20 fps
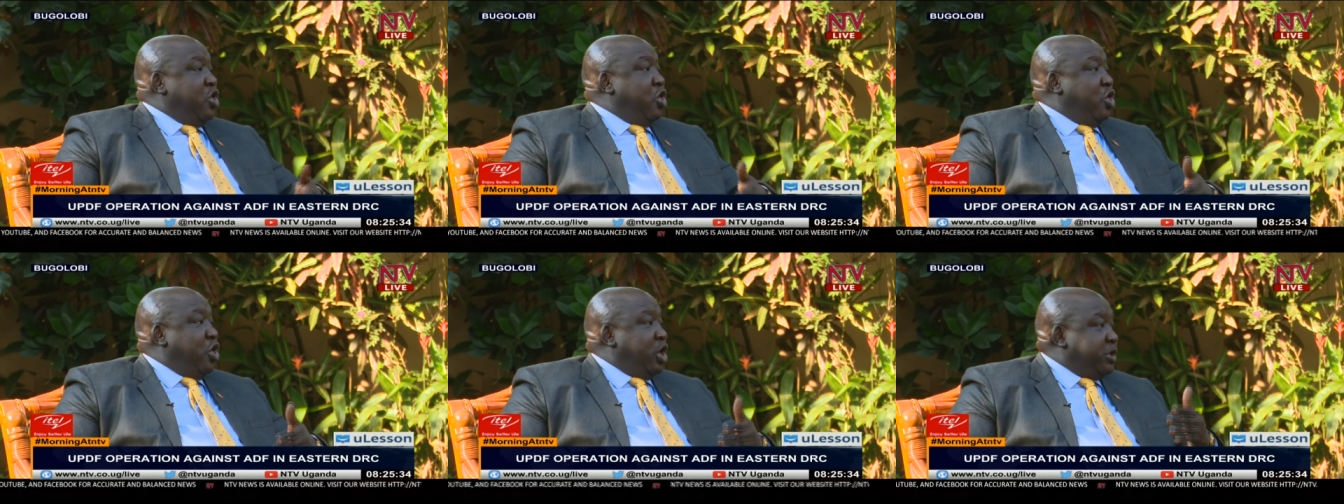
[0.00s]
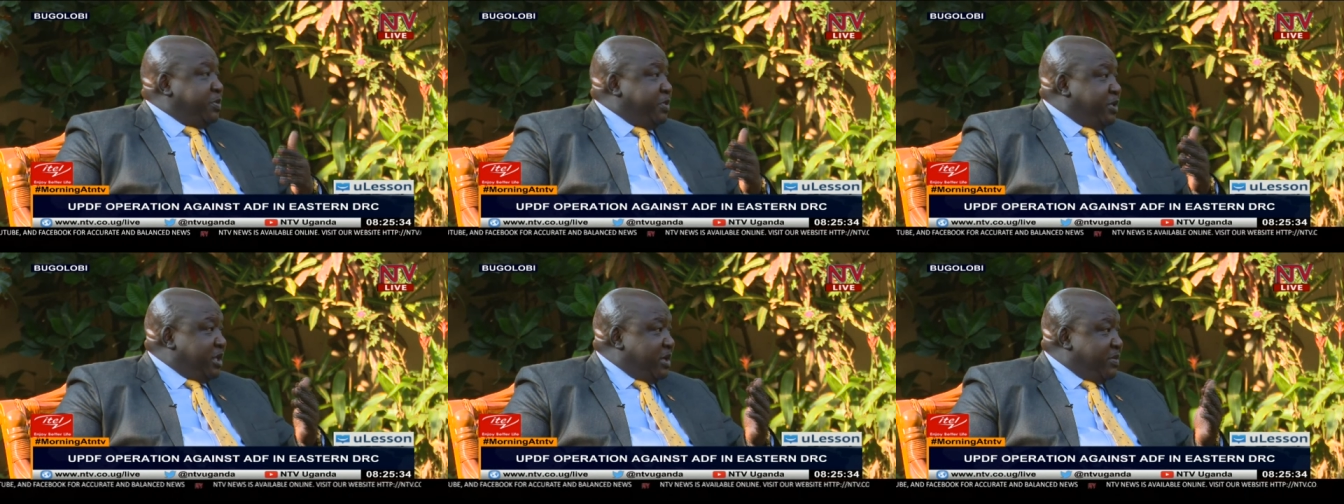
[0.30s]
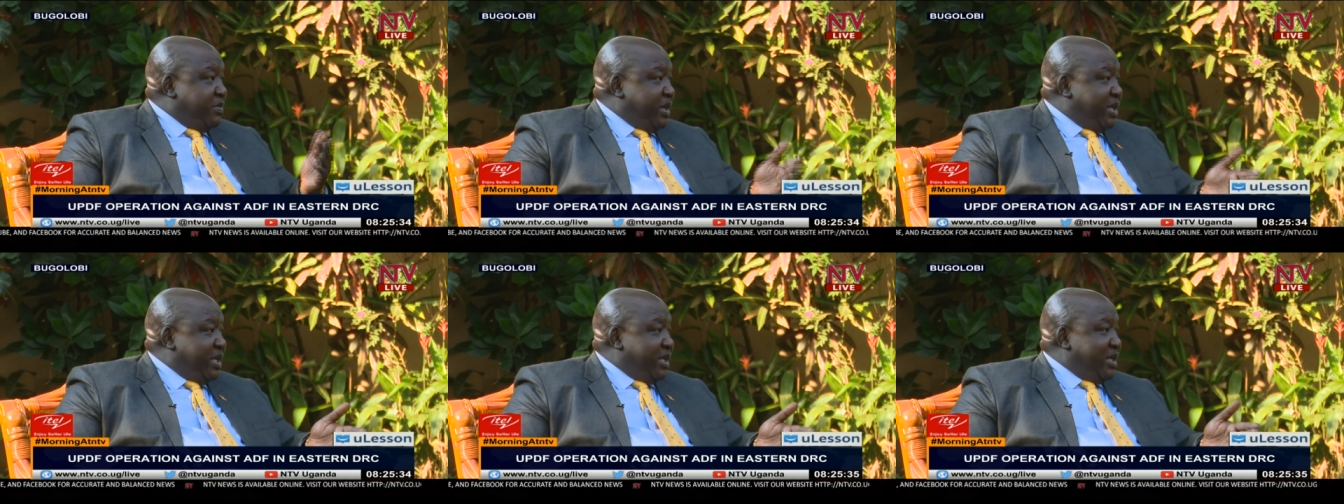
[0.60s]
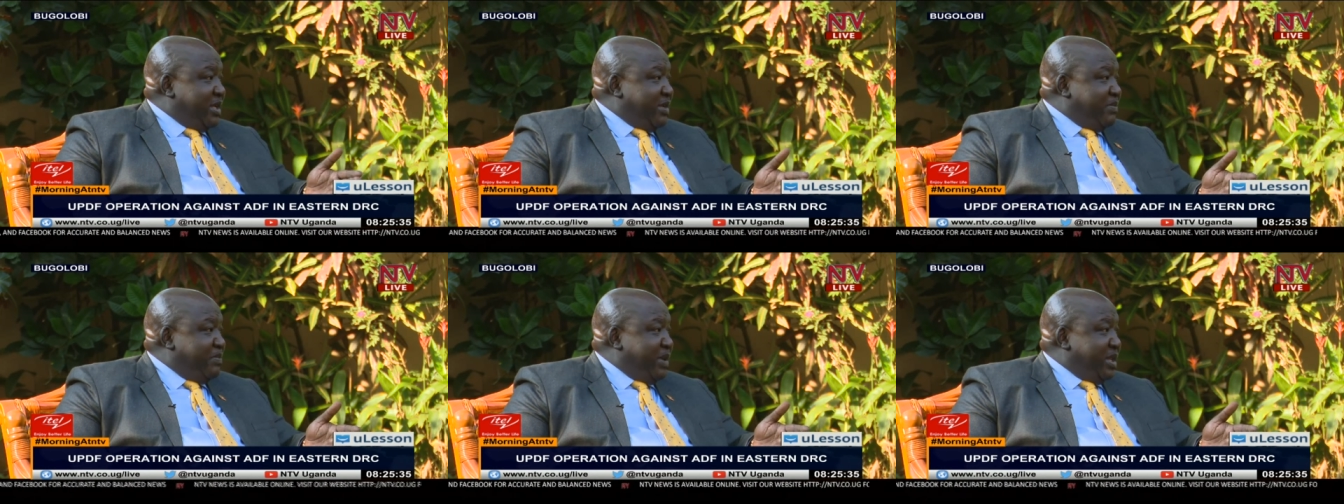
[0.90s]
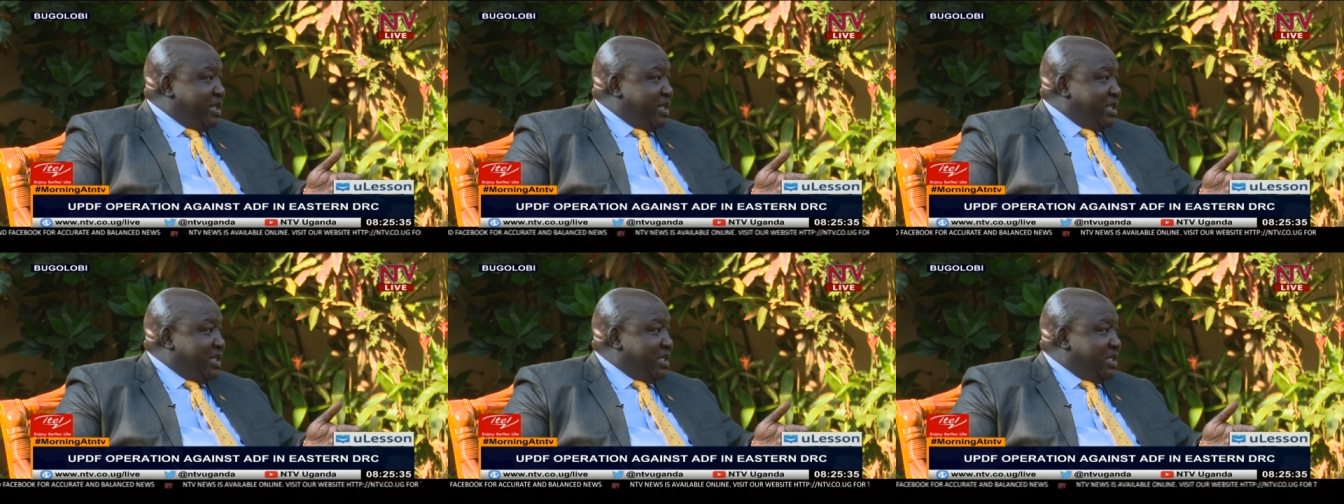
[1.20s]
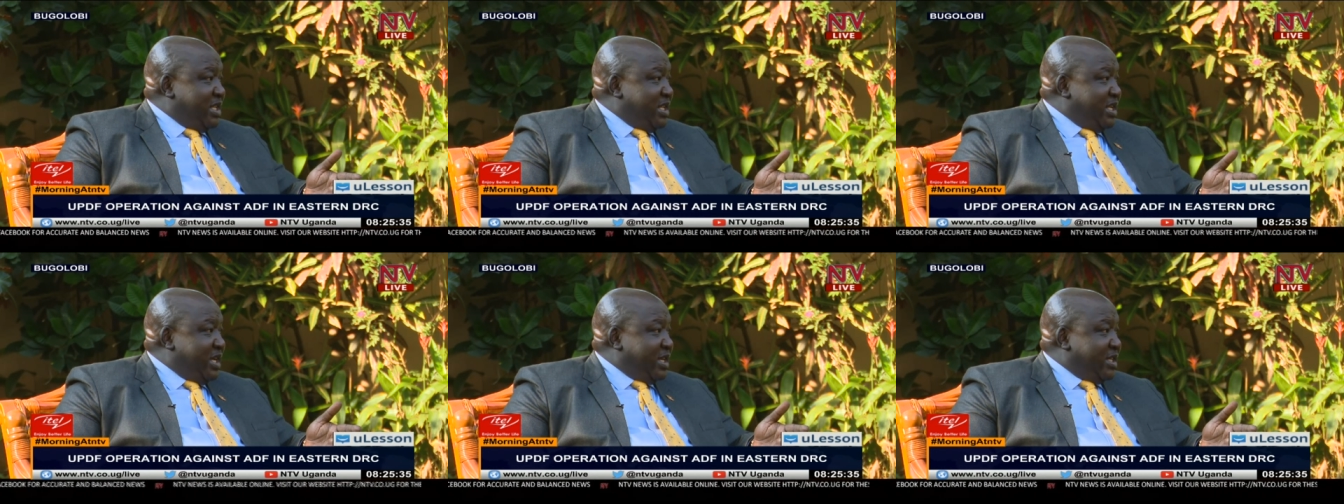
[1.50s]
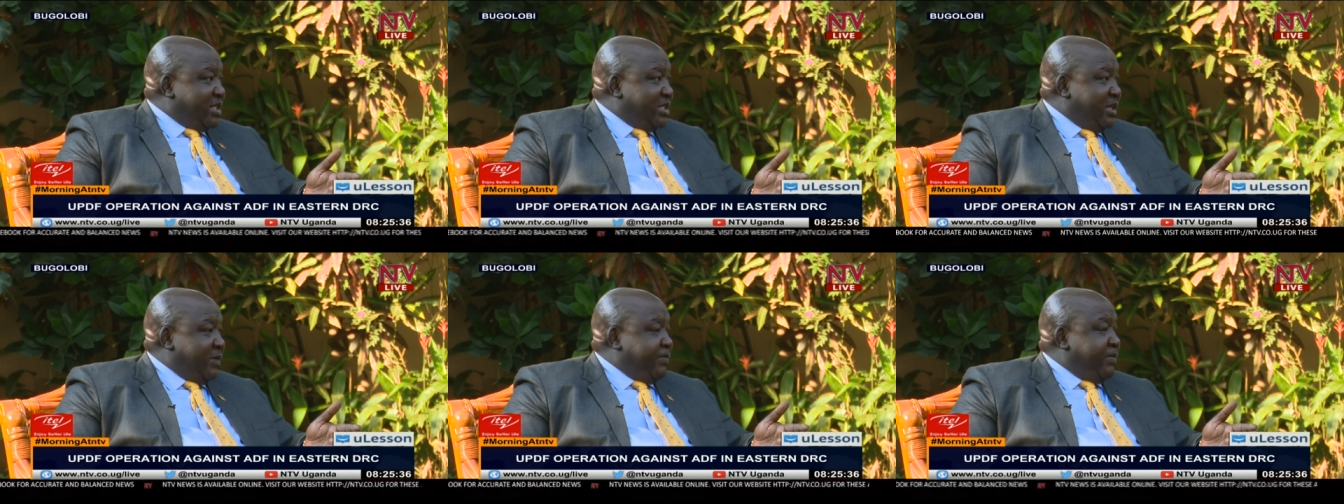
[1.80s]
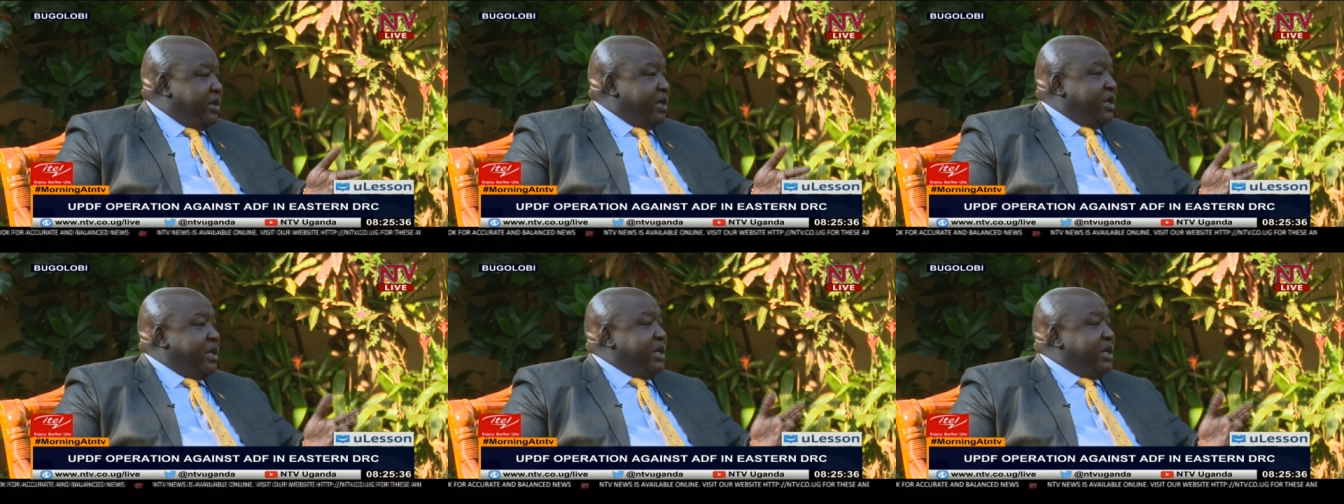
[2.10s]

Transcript: Hospitals are being built in Eastern D R C.